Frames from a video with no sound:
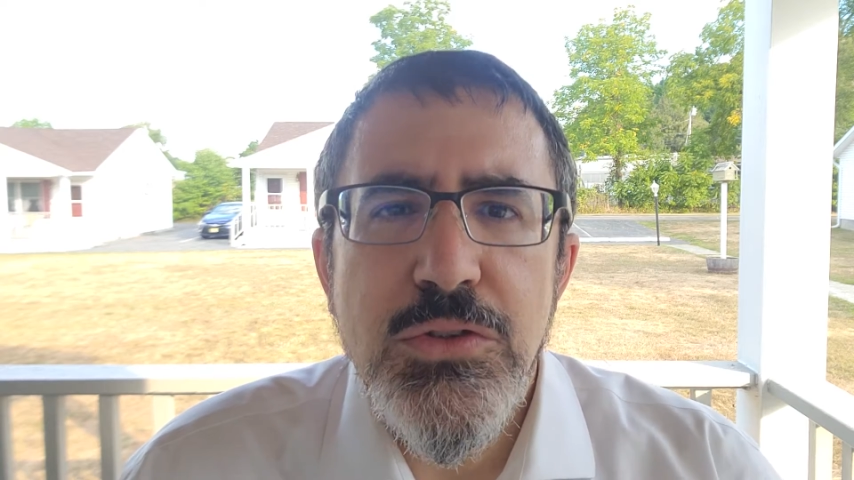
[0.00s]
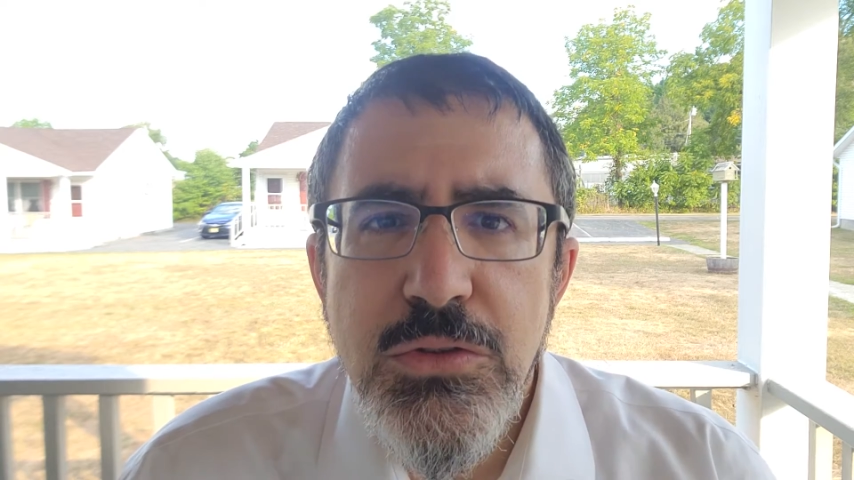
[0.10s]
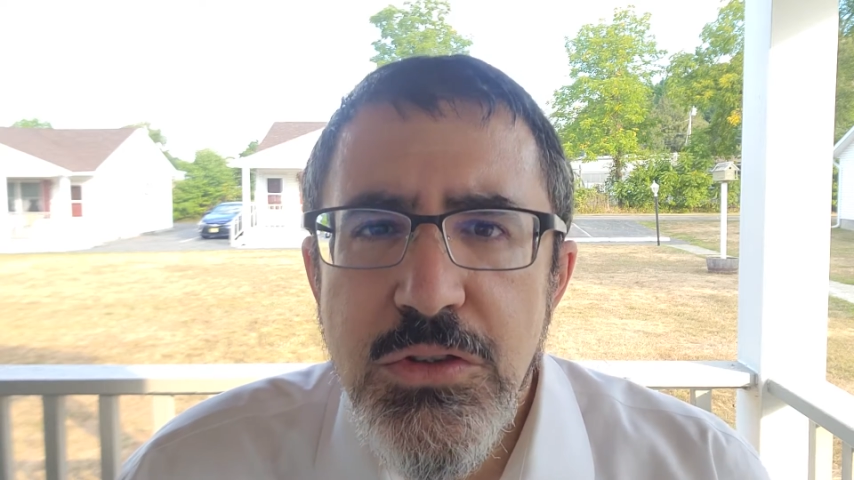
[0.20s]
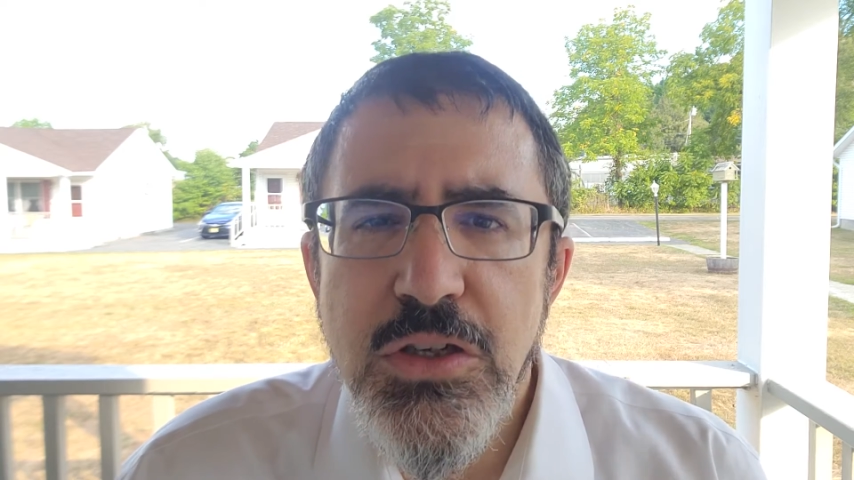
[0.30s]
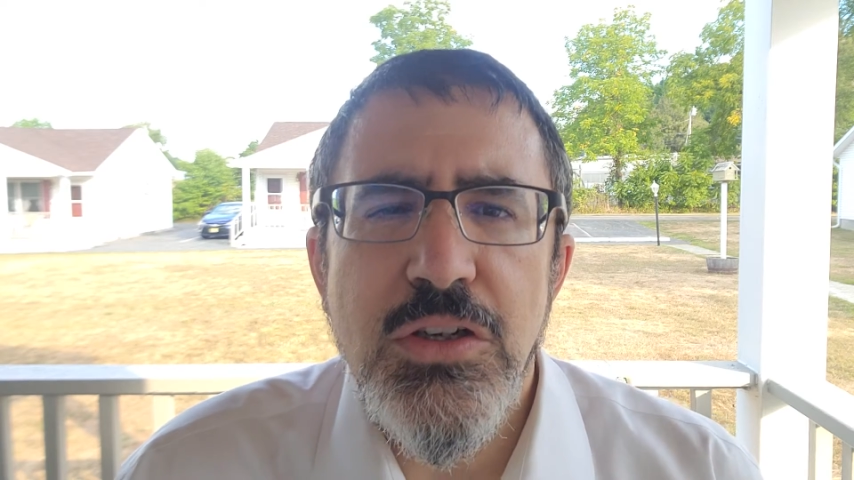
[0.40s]

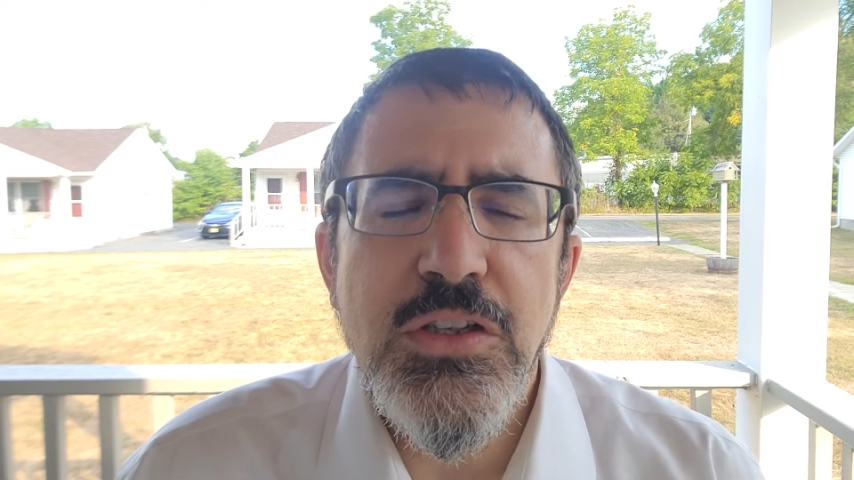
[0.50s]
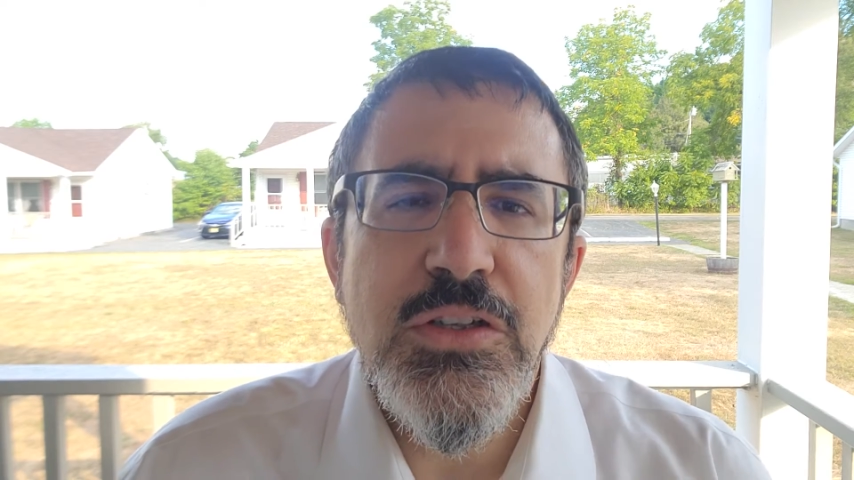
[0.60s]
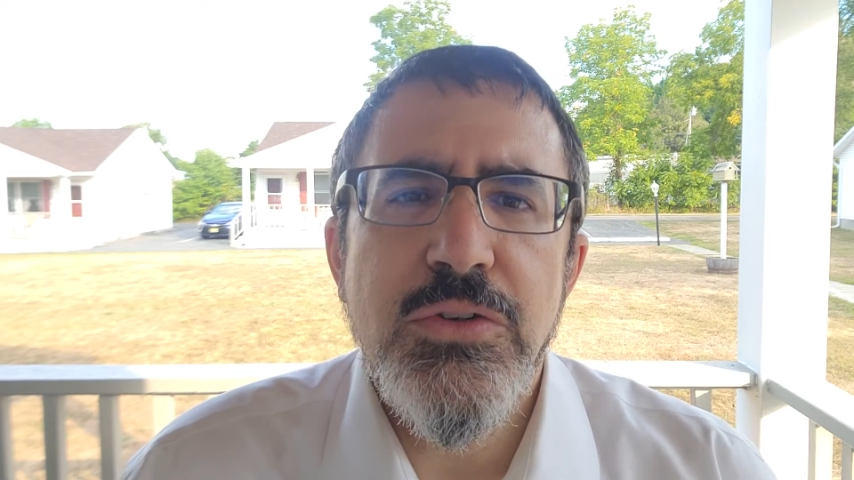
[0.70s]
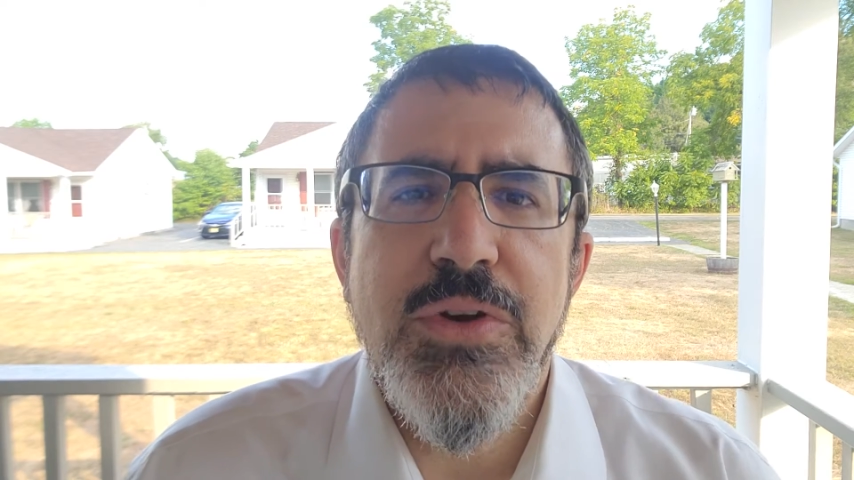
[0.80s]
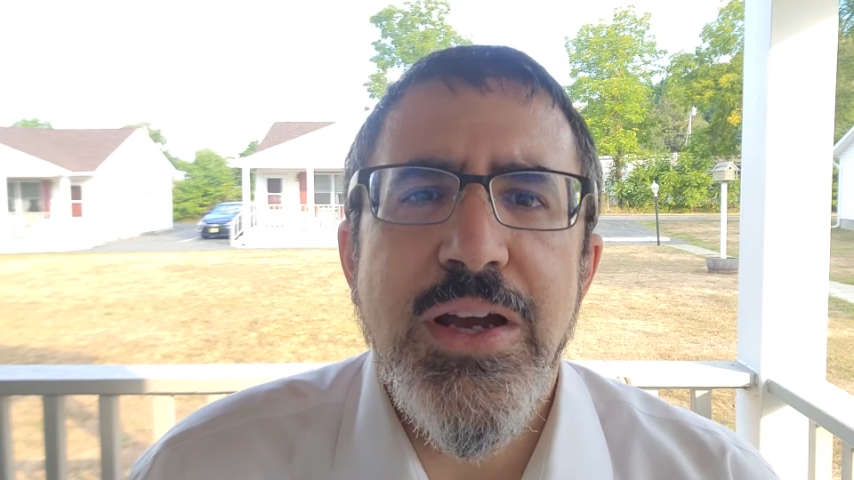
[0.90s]
to turn
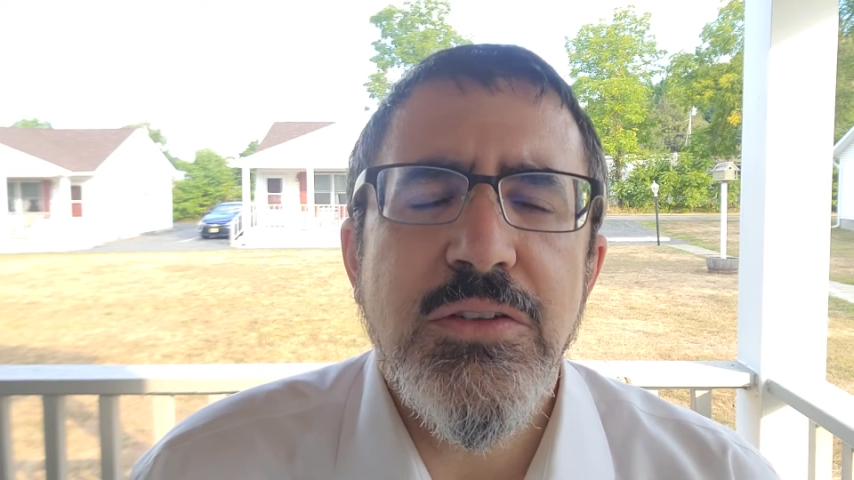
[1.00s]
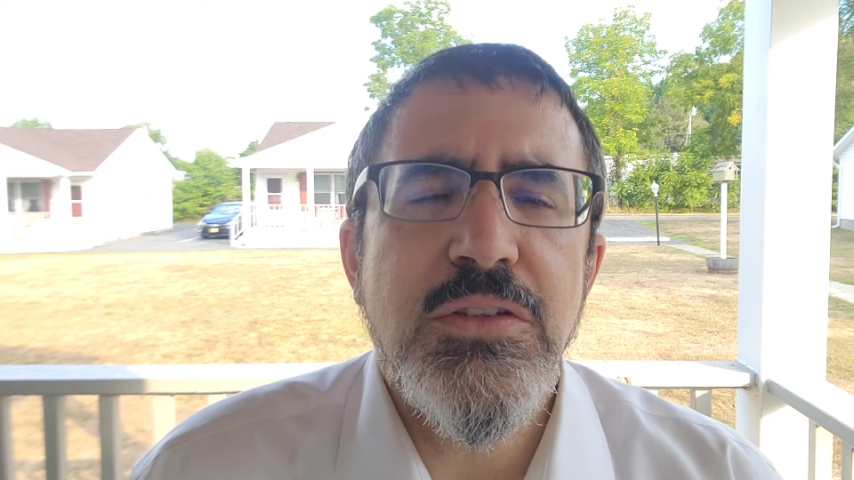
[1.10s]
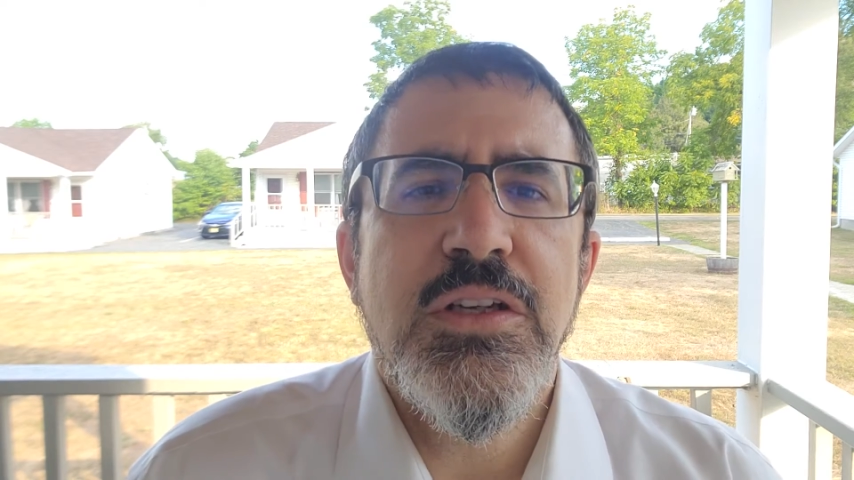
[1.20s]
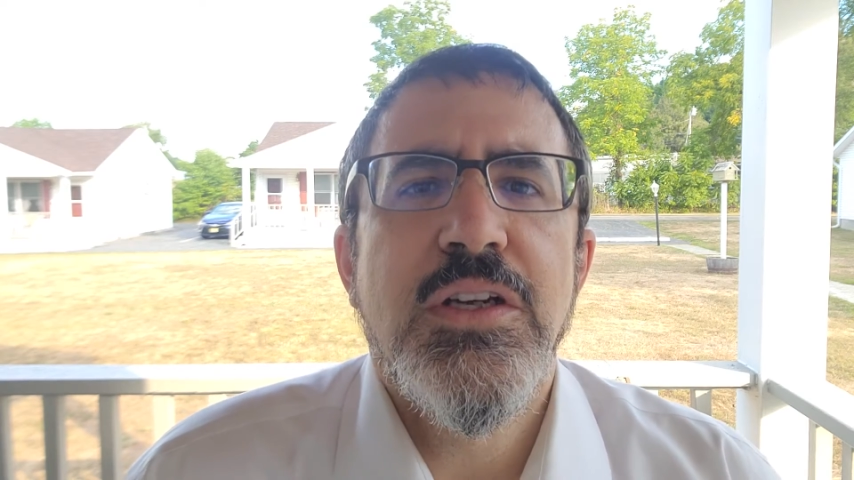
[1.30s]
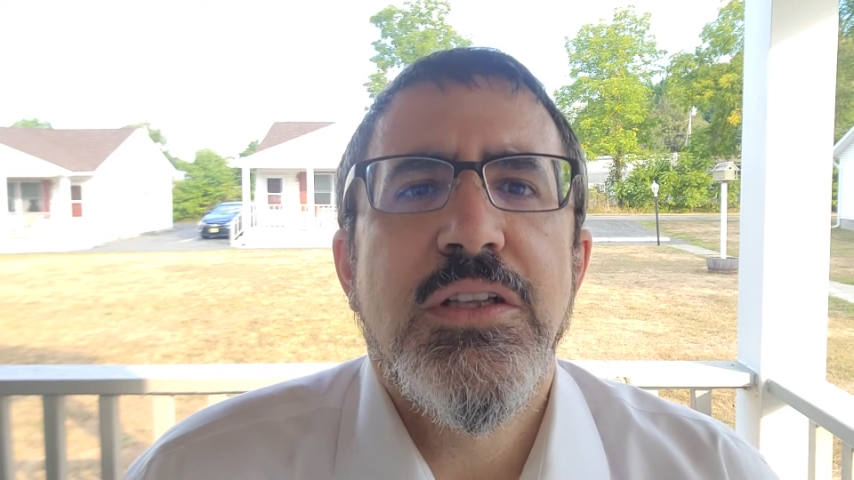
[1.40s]
it around,